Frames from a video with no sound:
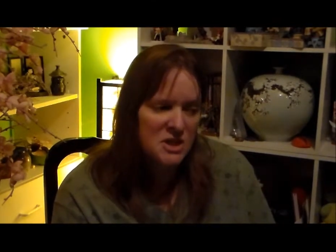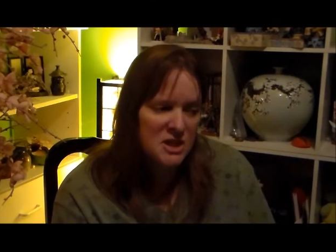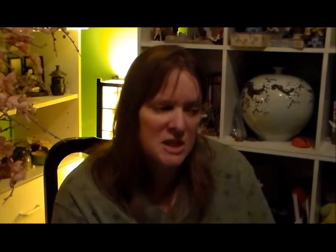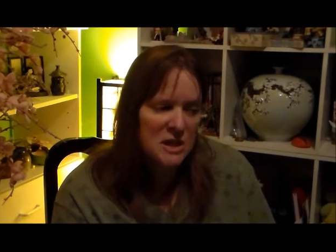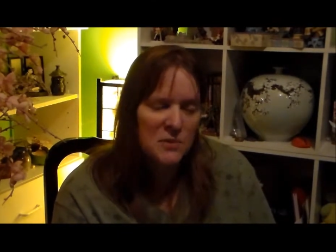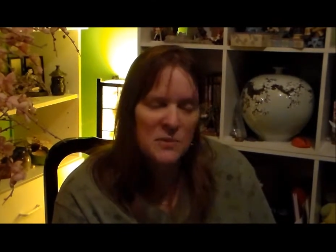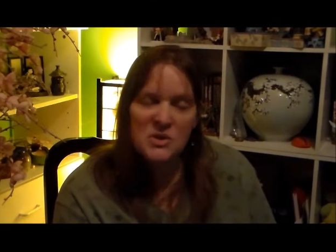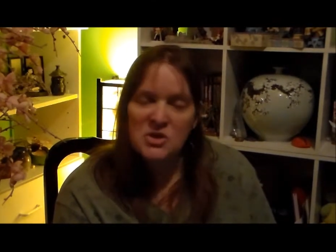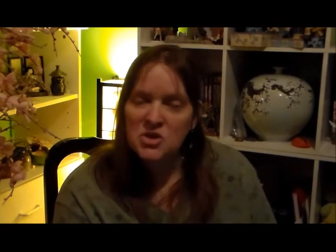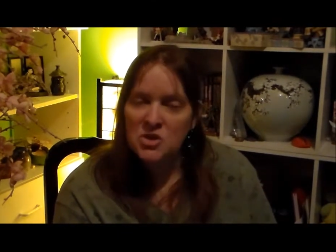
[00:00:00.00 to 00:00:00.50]

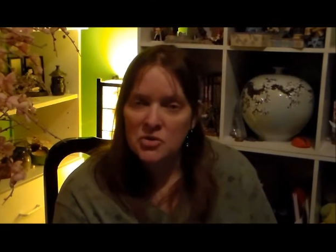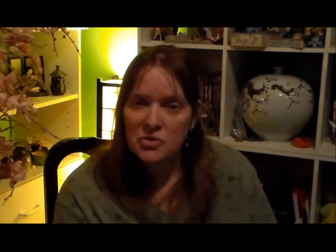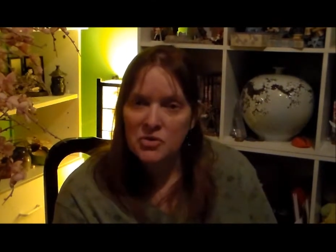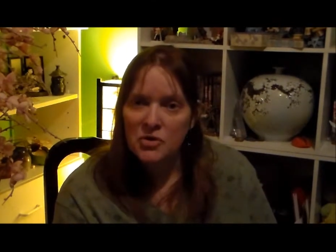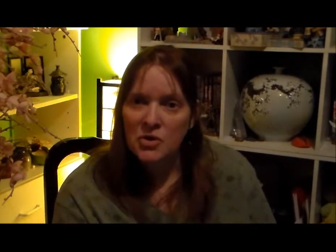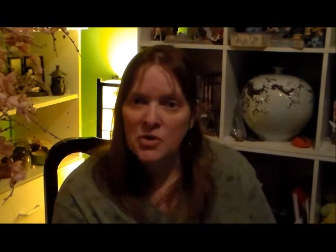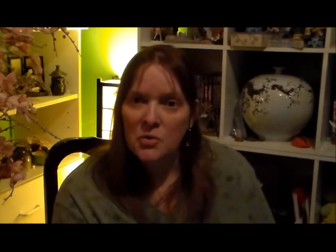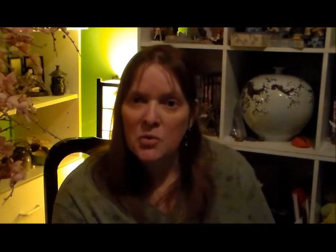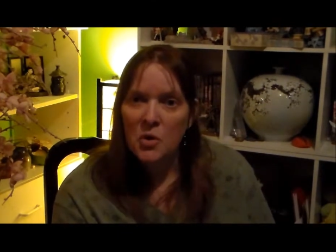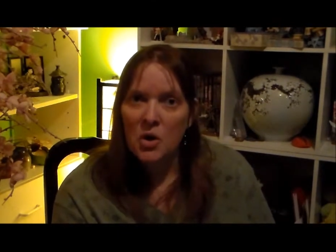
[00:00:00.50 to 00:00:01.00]
dealing with
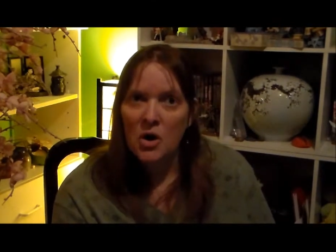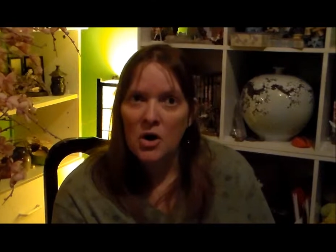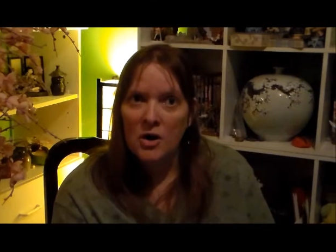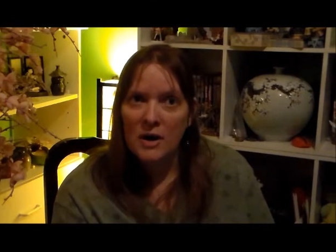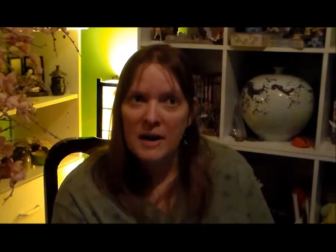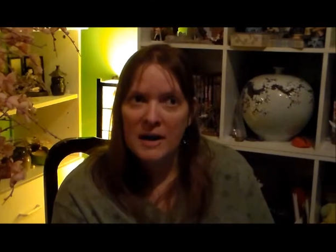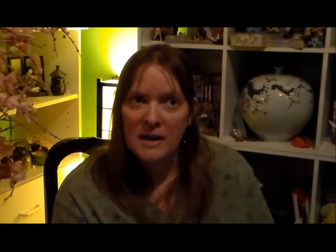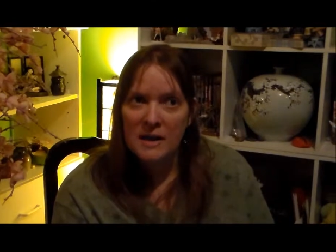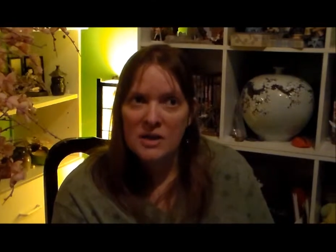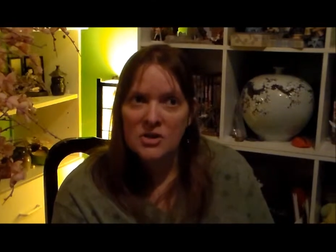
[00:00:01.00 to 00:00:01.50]
children who are
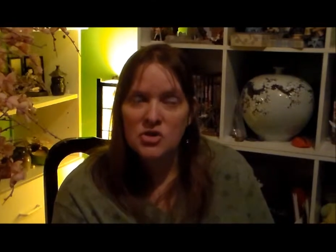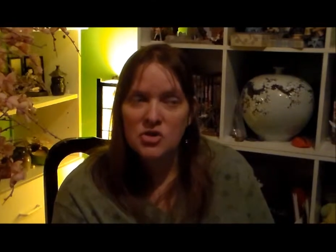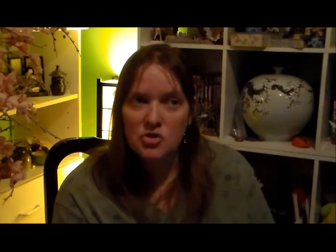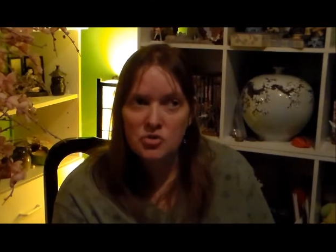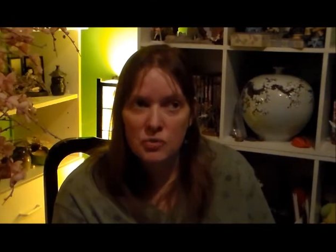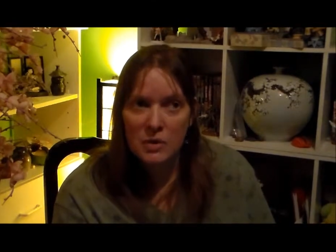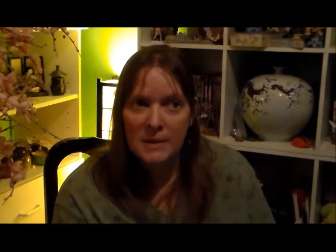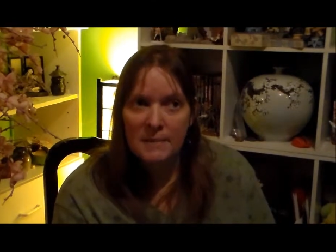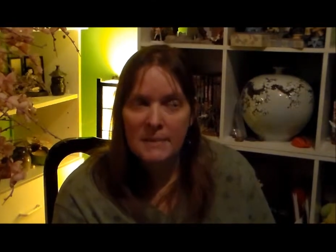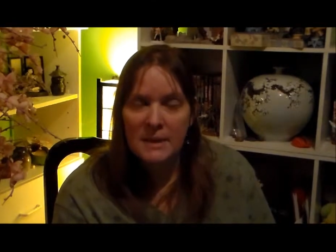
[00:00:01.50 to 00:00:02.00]
in
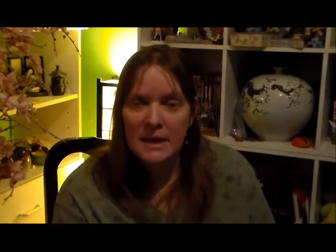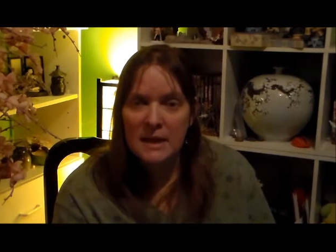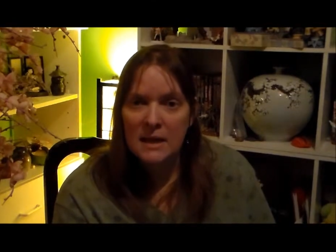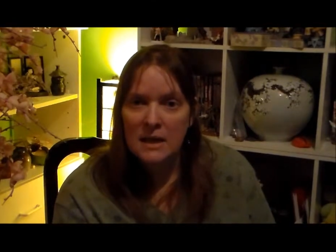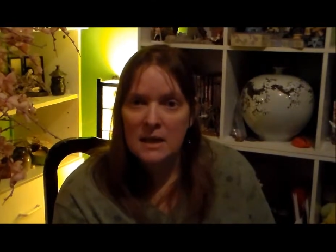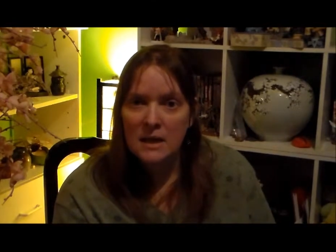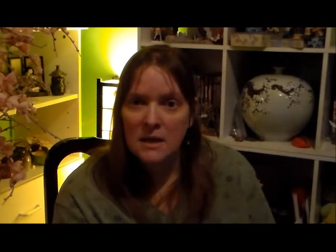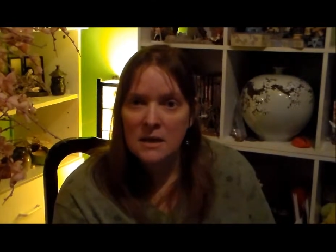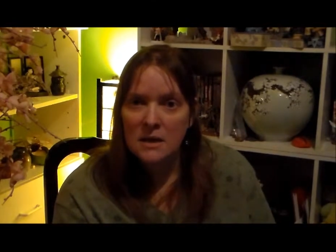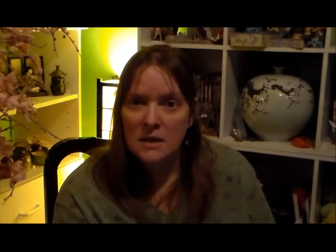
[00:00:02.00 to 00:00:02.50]

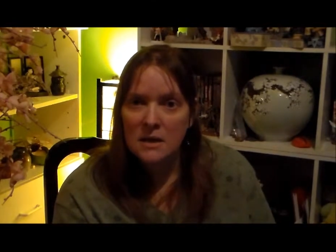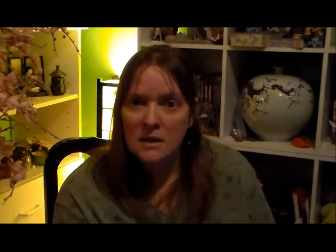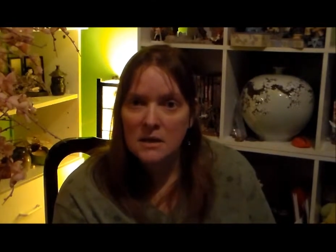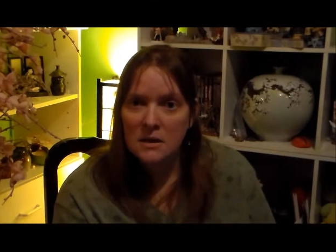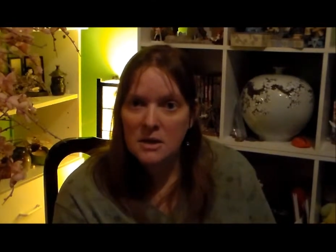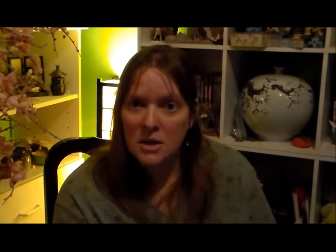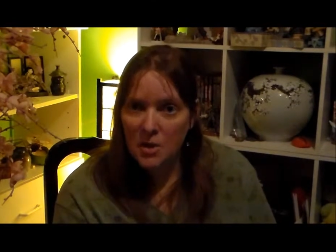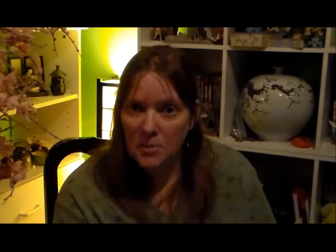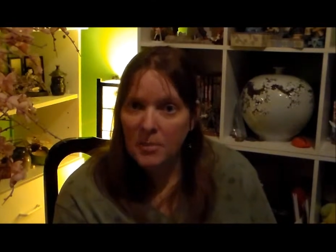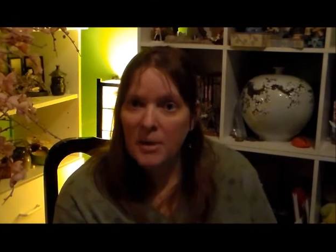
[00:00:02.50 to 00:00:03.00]
extremely,
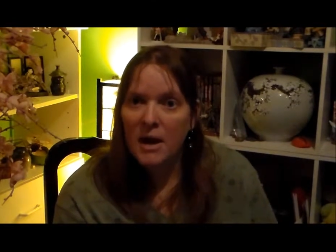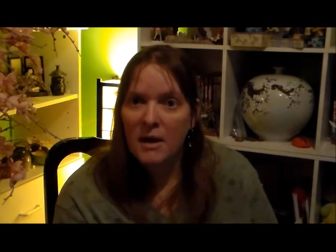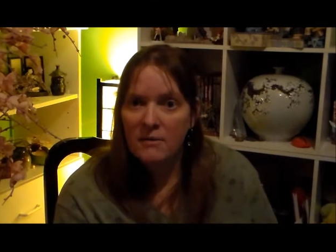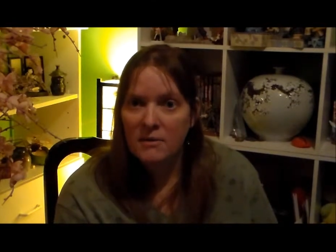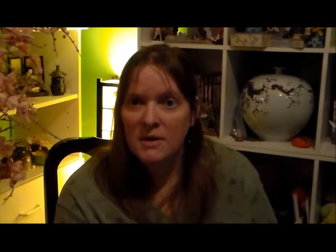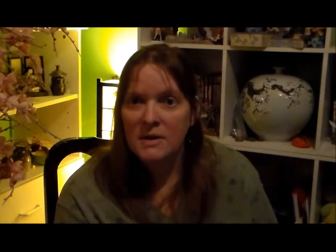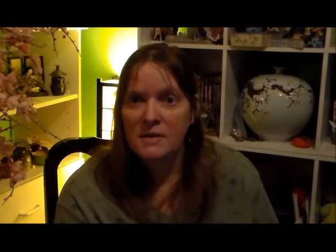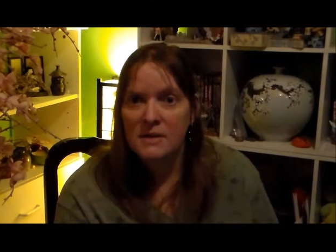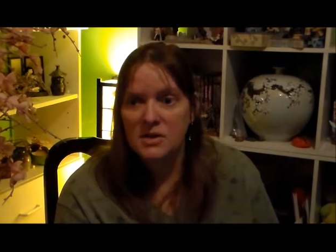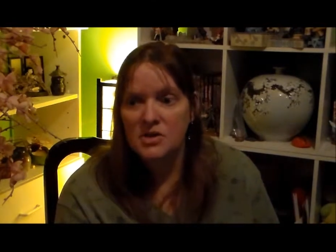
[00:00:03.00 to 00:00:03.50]

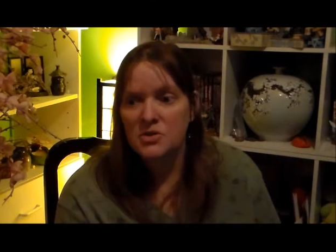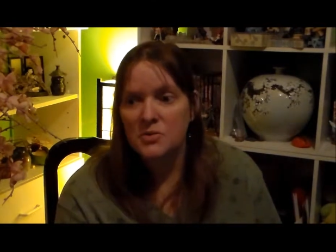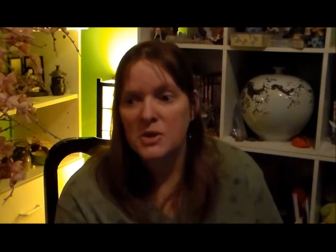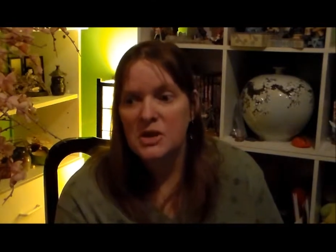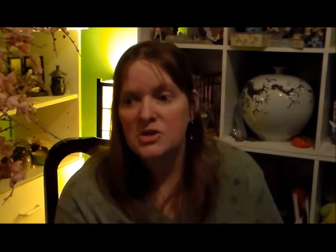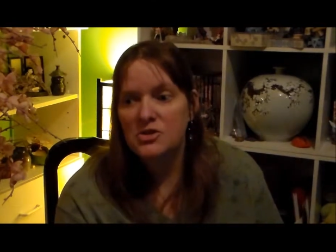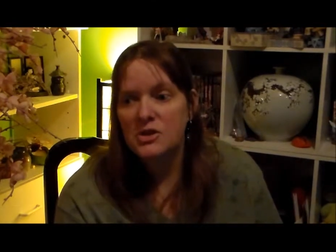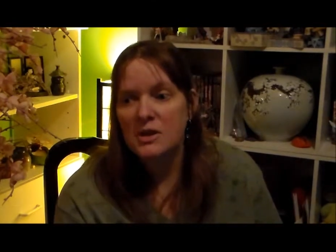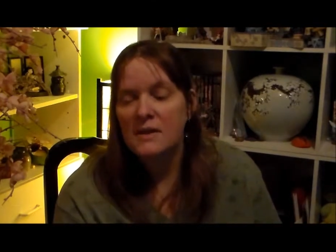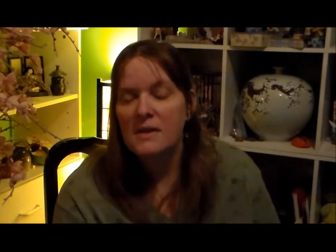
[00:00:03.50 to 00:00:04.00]
poverty
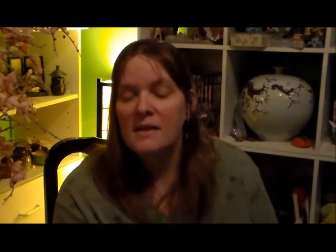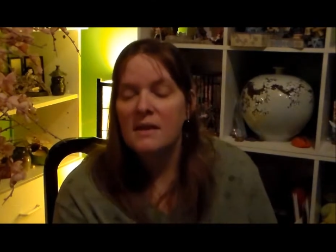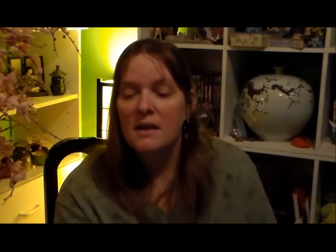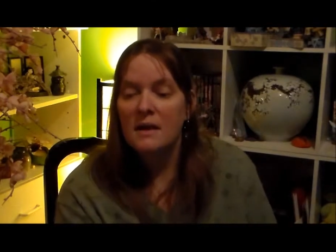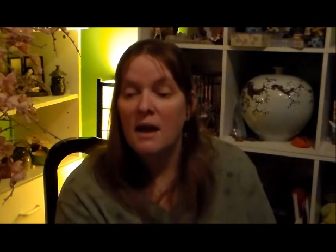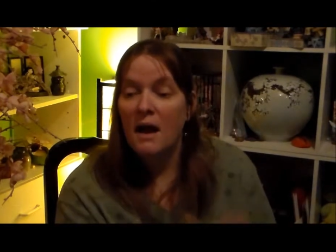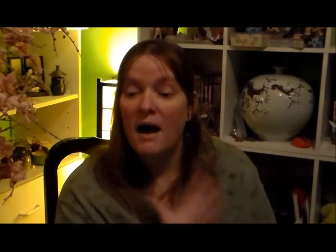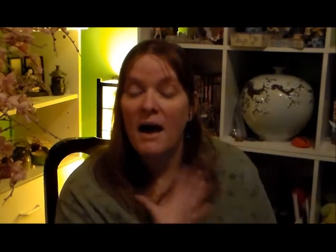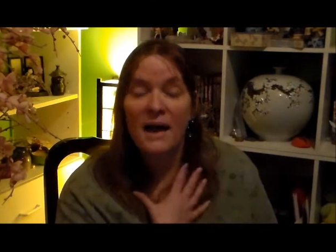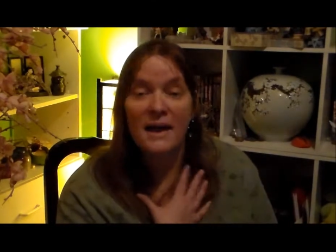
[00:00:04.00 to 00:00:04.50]
situations,
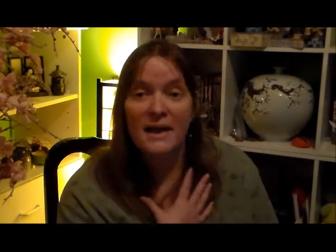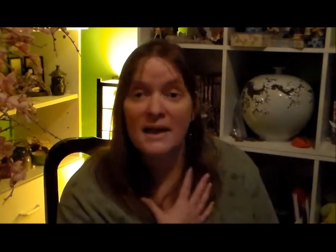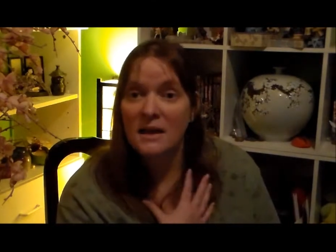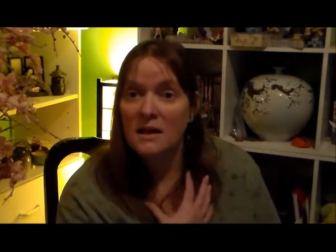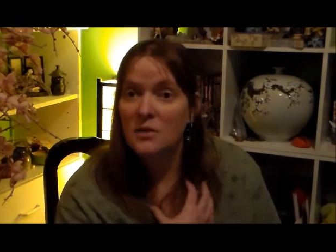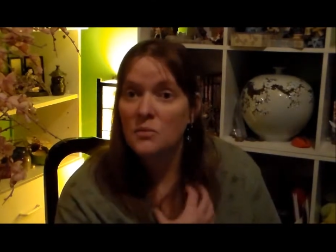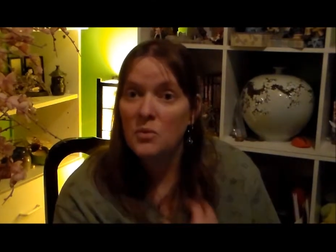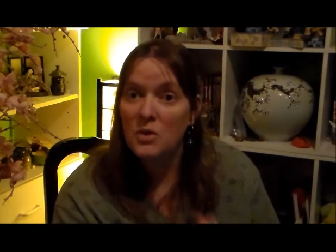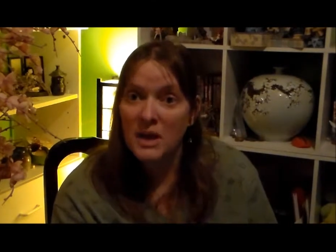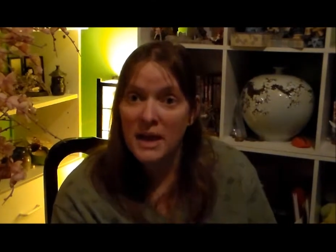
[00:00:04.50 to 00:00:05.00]
and I
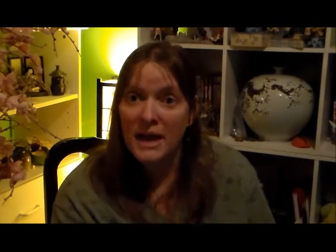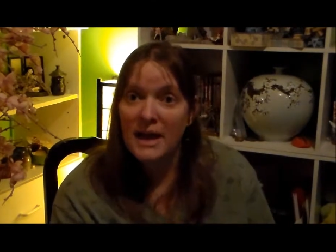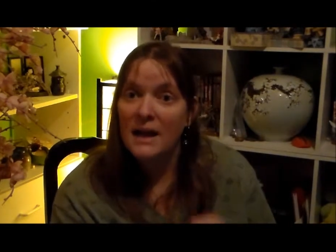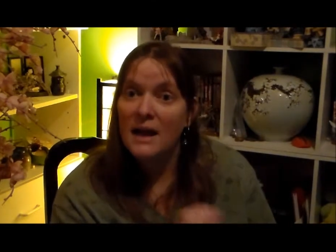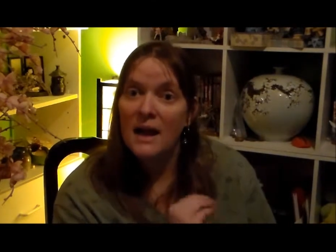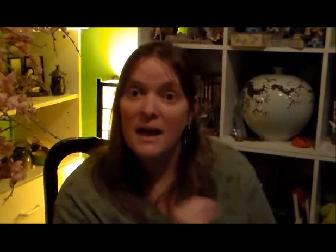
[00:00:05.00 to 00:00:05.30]
can relate.